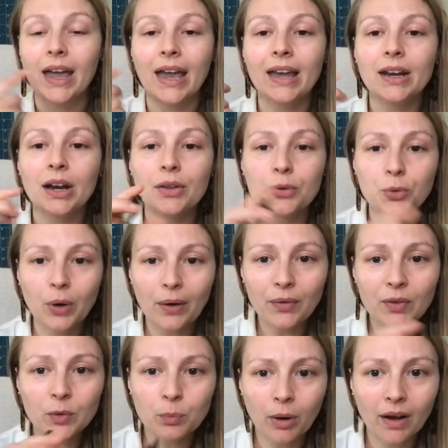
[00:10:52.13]
And
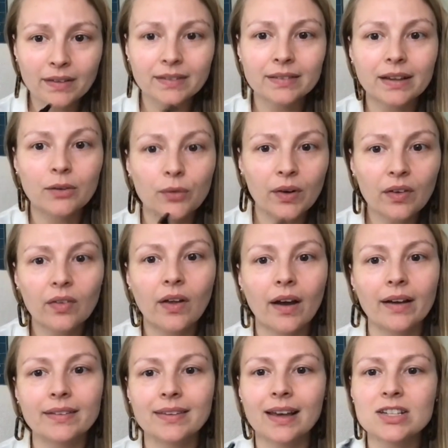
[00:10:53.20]
throughout this process, I
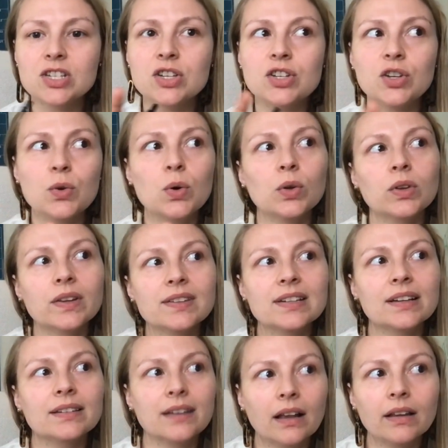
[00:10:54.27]
realized that to do
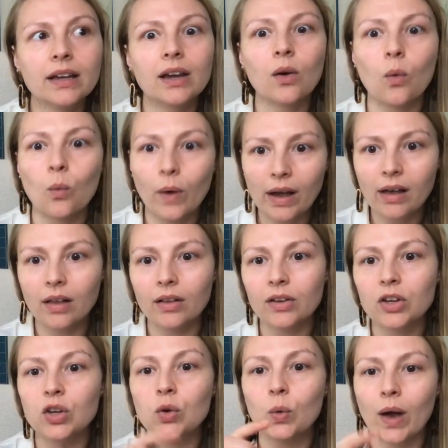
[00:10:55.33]
holistic selling well,
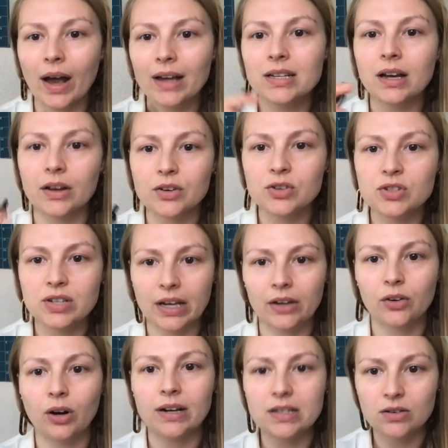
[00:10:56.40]
you had to understand
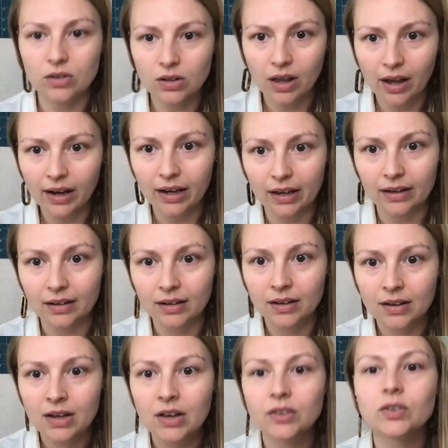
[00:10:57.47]
your ideal client.
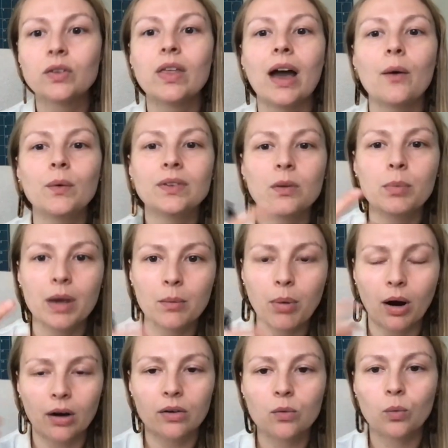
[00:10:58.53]
So that was a big
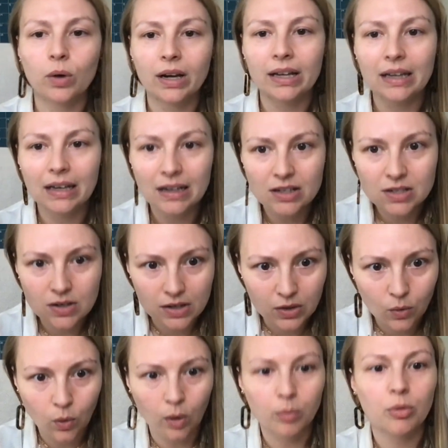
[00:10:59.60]
part of what I needed to
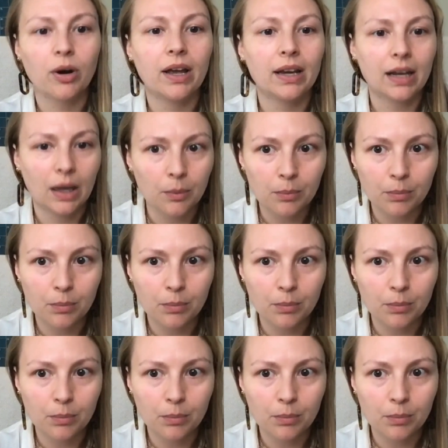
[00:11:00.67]
incorporate in